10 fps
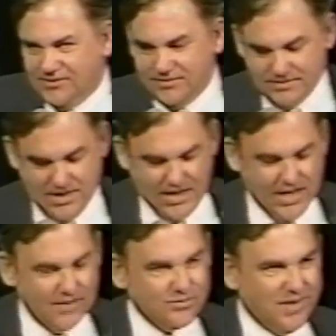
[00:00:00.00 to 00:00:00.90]

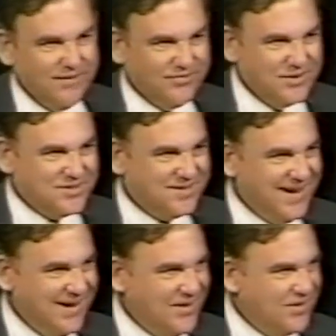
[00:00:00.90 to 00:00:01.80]
It was my first
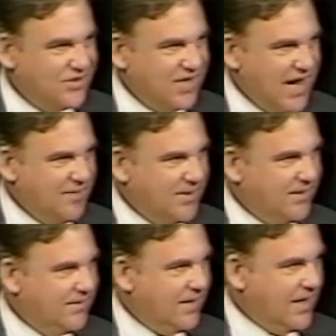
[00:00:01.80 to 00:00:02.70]
day on the job,
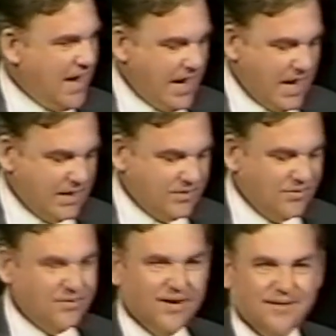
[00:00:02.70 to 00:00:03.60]
and I had
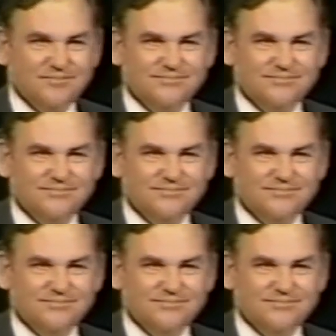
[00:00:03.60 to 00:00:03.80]
to